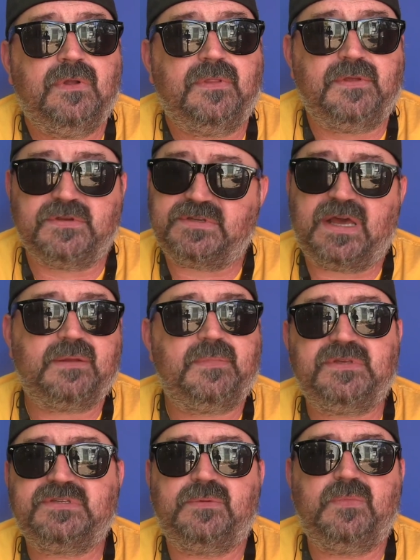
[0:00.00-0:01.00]
there's got to
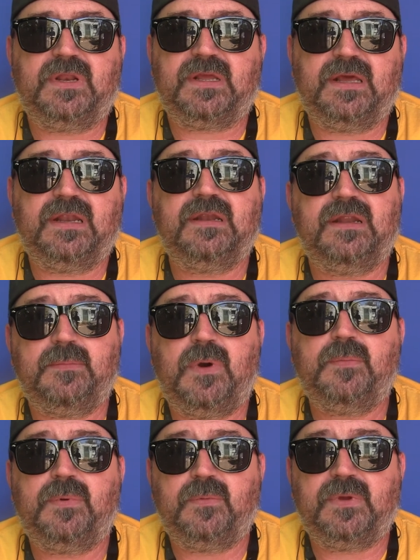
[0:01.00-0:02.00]
be some way to get it, and I'm
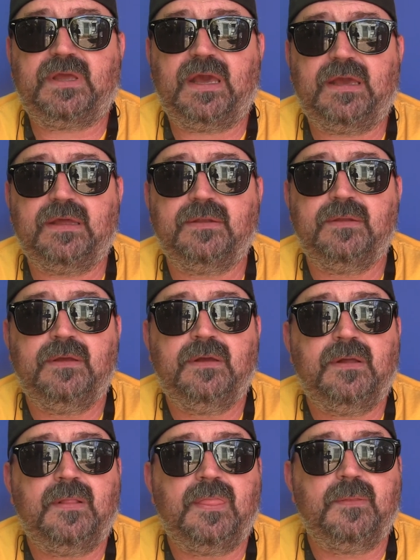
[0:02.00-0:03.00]
hoping we can
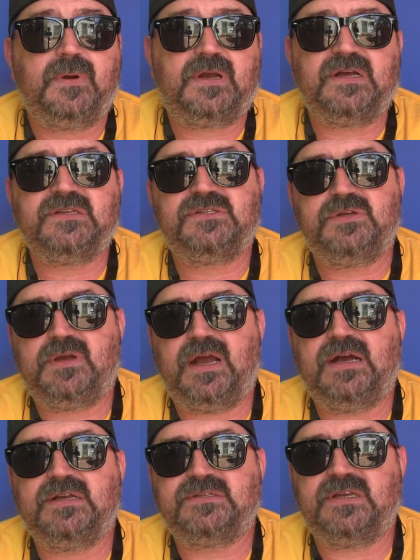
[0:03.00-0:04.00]
because you
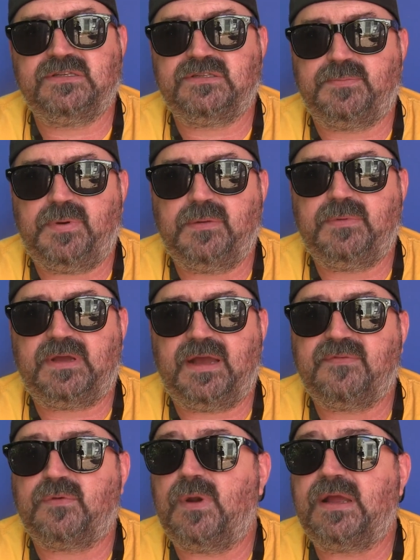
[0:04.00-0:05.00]
guys, as the public,
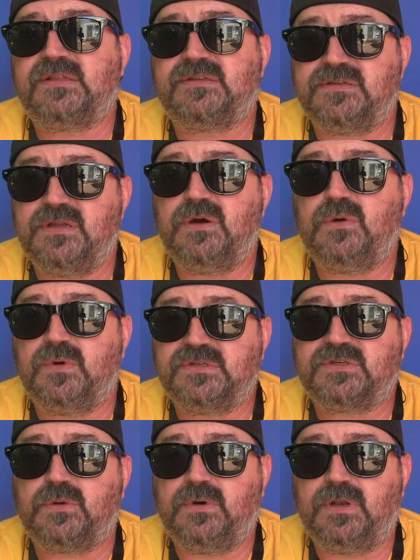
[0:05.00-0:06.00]
have a right to know
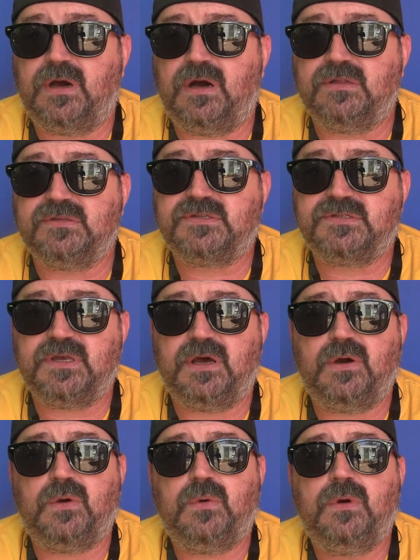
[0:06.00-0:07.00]
what's going on.
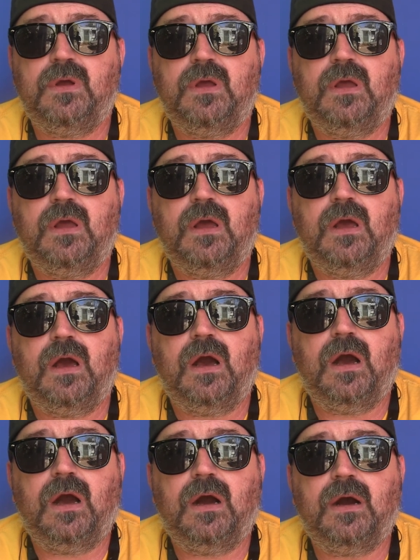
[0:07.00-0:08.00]
So,
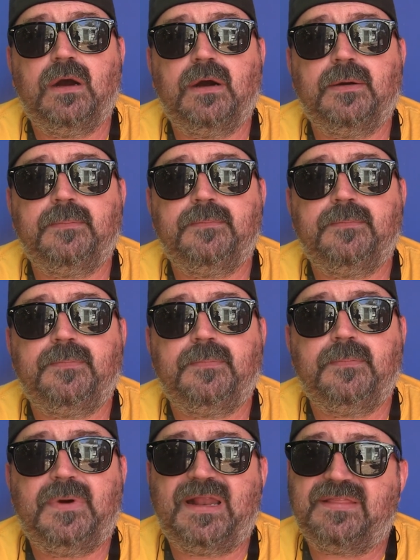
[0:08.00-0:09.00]
um,
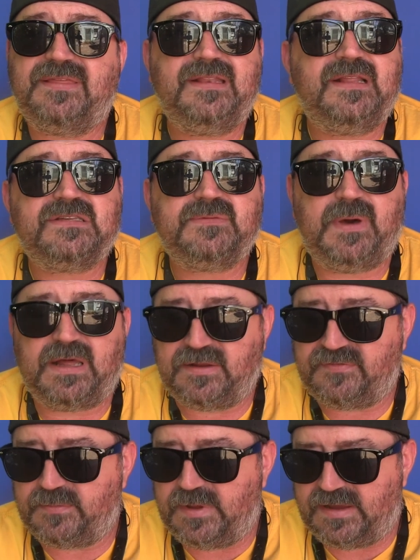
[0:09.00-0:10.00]
but I think that's about
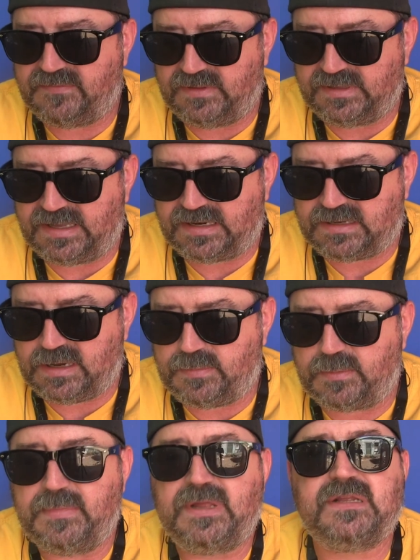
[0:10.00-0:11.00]
it for me. I've only got a
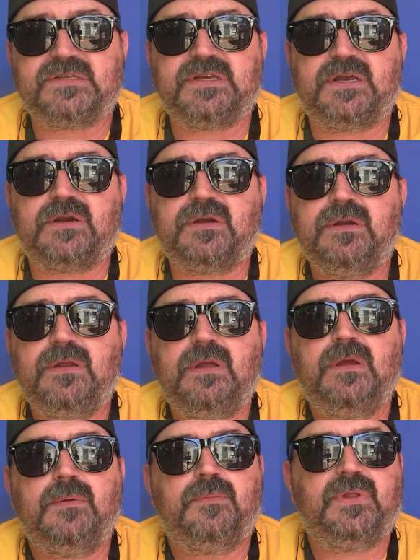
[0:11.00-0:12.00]
couple minutes here.
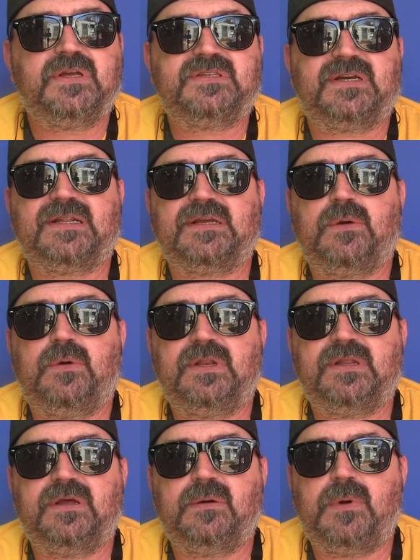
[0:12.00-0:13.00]
Plus, I got to go
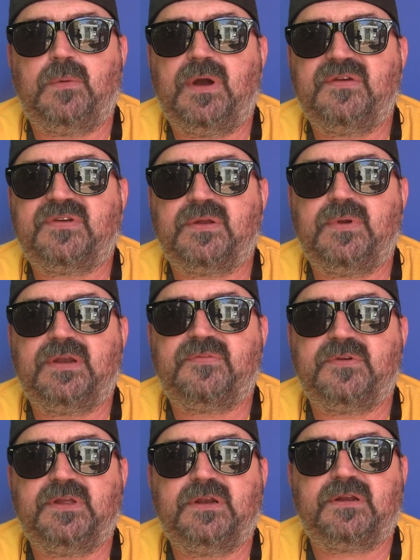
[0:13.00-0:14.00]
in and help my wife get ready
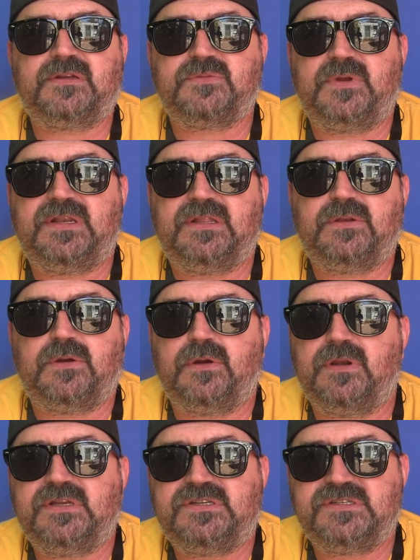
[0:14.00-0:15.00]
for dinner because we're eating a little
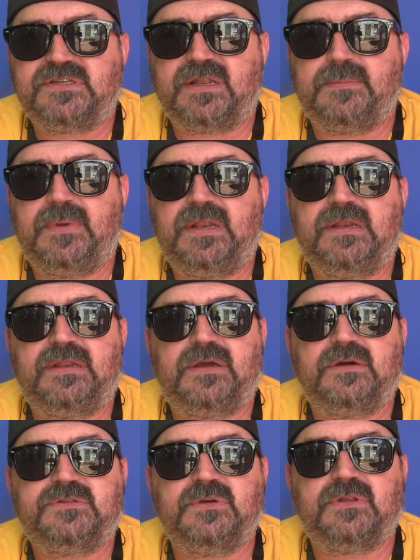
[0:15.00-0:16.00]
early. She's got a meeting to
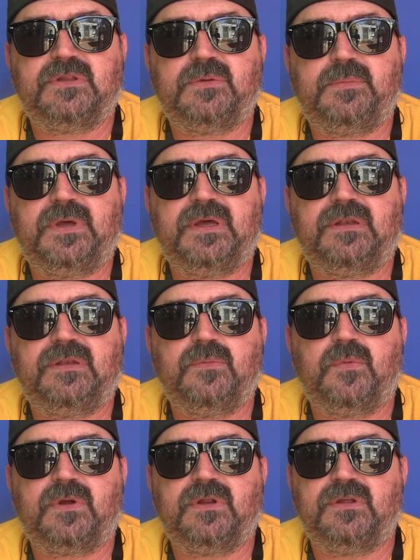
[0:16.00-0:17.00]
go to in a little bit,
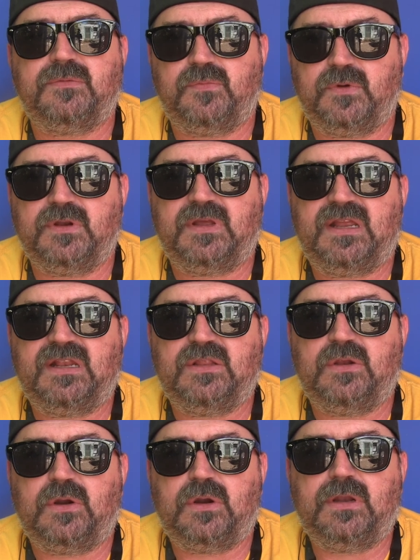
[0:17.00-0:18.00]
and we're gonna we're gonna eat a
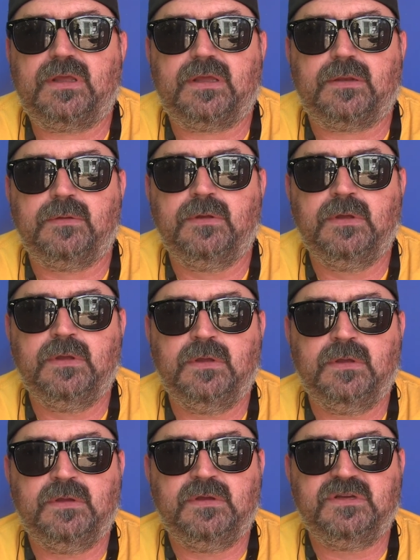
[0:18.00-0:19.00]
little early. And
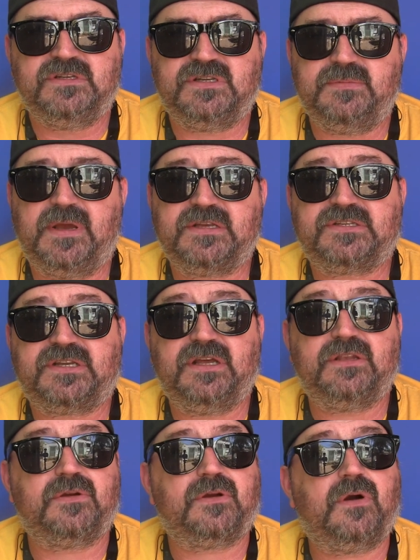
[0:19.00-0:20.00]
she makes
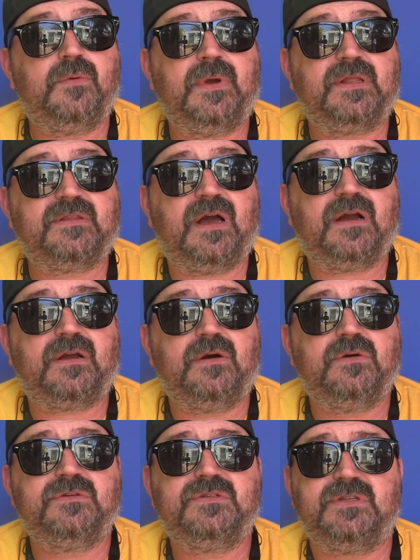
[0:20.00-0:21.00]
killer homemade
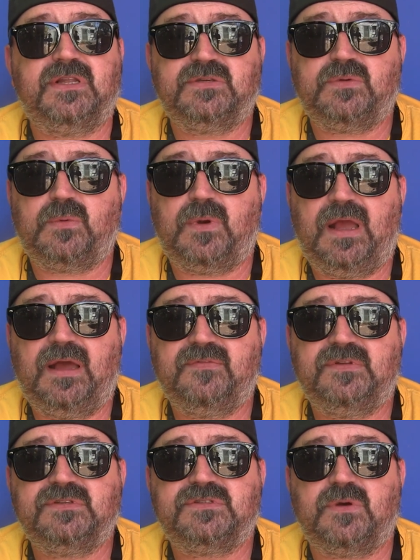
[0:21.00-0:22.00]
tacos, and that's what we're
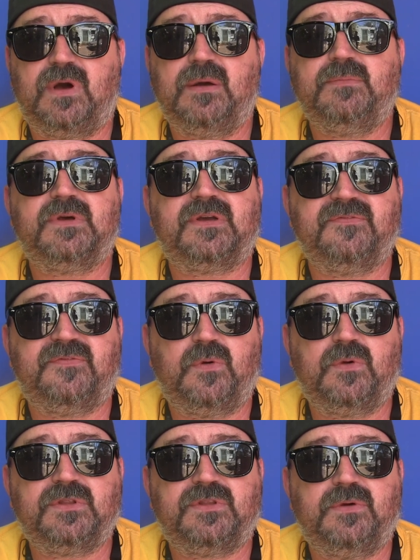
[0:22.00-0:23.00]
having. So I'm looking
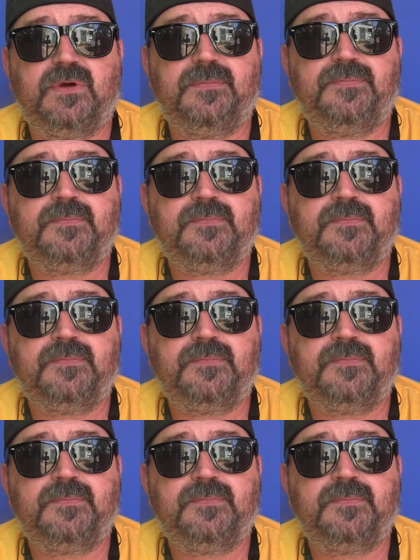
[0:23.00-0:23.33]
forward to it.